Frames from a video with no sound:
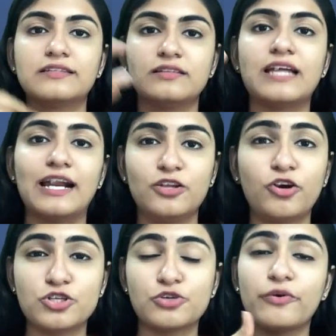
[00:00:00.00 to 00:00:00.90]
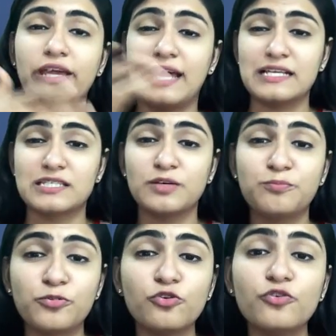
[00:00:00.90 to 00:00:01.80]
that you're showing as a
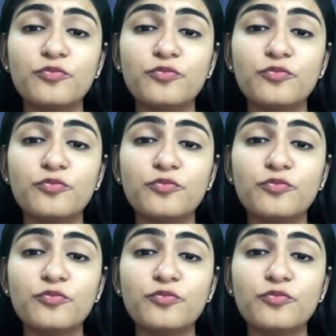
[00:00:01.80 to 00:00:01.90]
proof